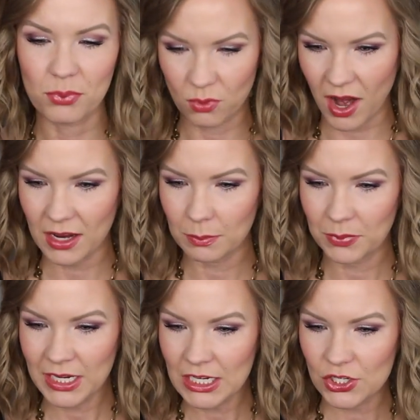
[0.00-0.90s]
bright
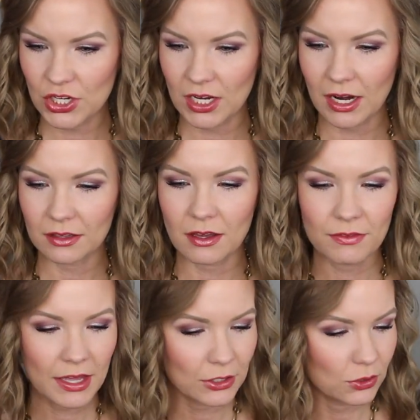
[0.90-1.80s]
peach and I love
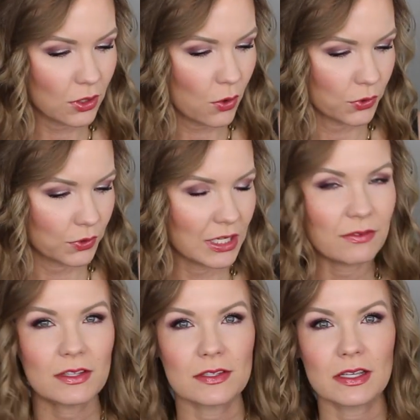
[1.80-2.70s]
that glow. You can
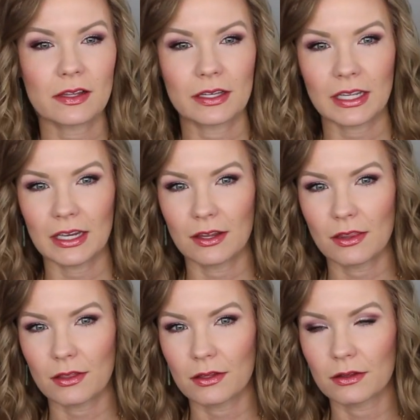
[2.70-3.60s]
even see it like
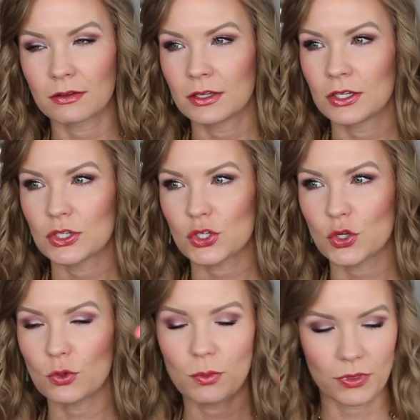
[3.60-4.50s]
in the
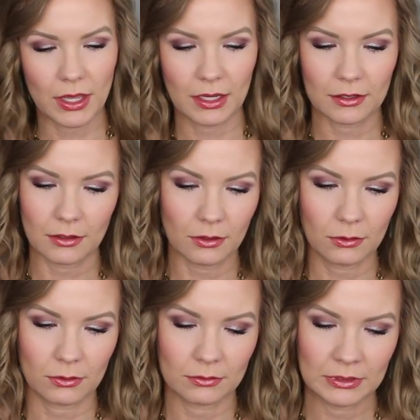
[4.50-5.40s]
tube thing.
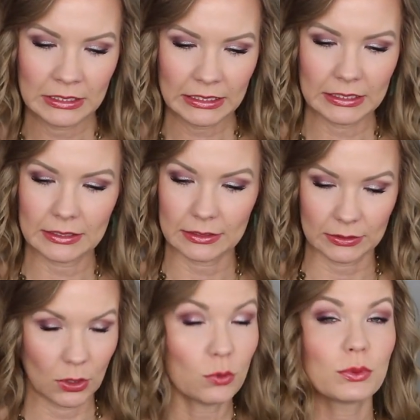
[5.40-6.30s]
Oh, it's
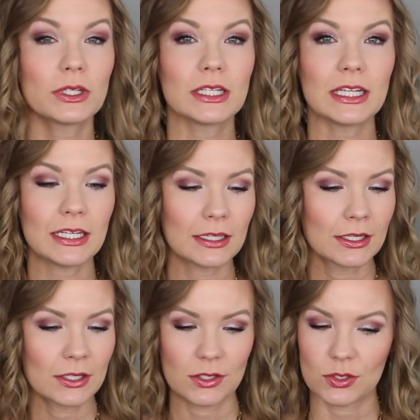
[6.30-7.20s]
so pretty.
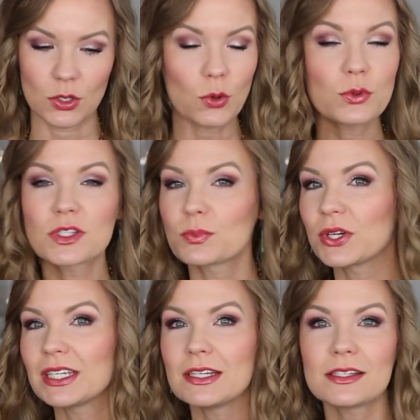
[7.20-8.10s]
So
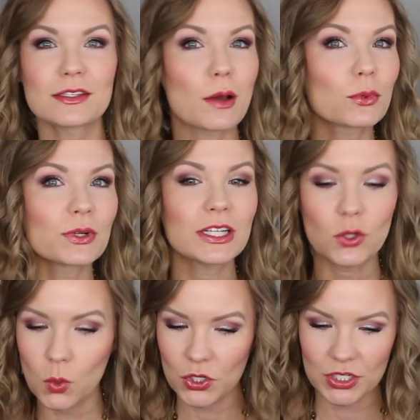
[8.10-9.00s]
springy, summery,
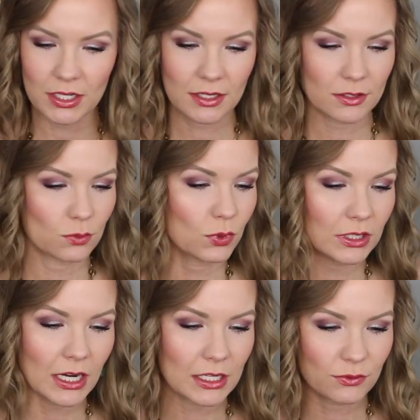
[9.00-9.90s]
gorgeous.
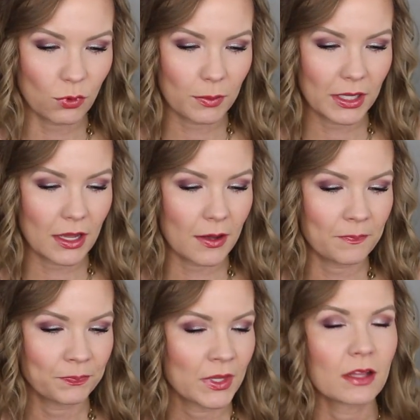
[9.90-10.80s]
Really nice
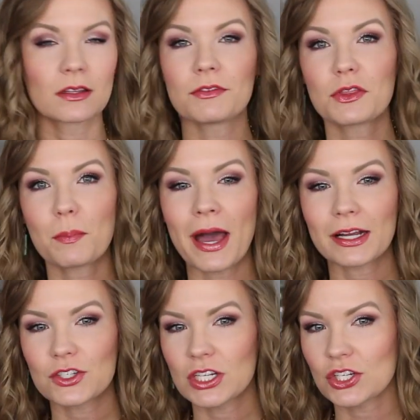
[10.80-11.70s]
formula. Love that the
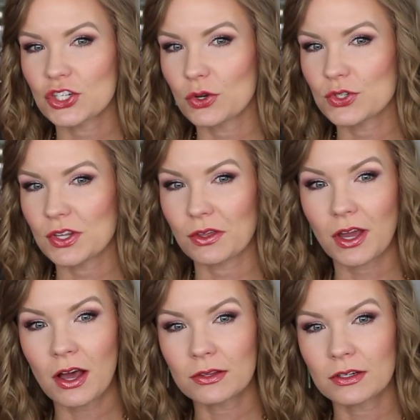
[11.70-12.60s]
packaging shows you the
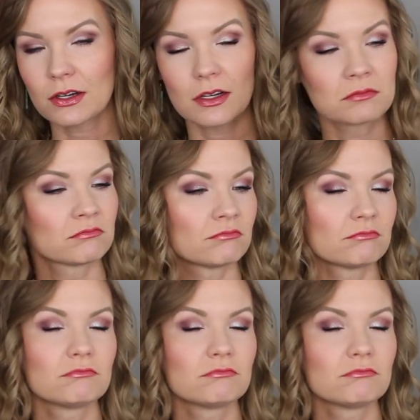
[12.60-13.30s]
color.